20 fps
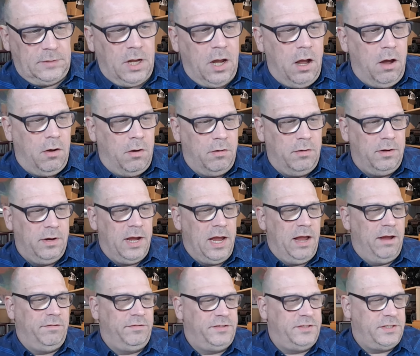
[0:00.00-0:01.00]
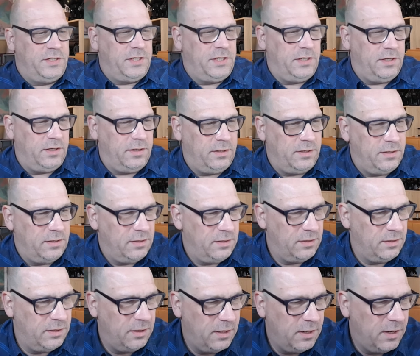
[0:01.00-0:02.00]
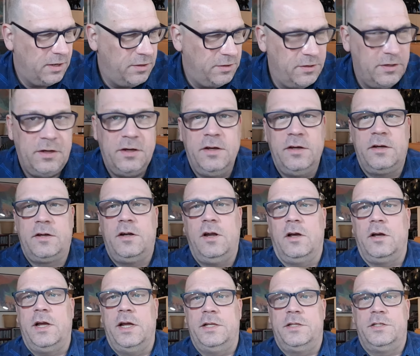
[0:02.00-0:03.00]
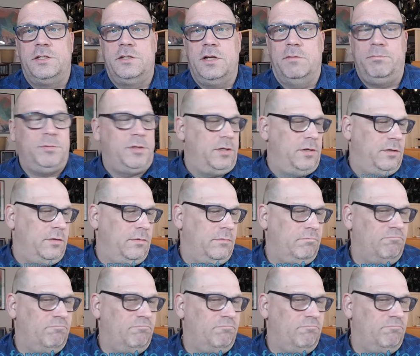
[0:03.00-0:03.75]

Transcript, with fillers: Oh, I've seen the clock had stopped.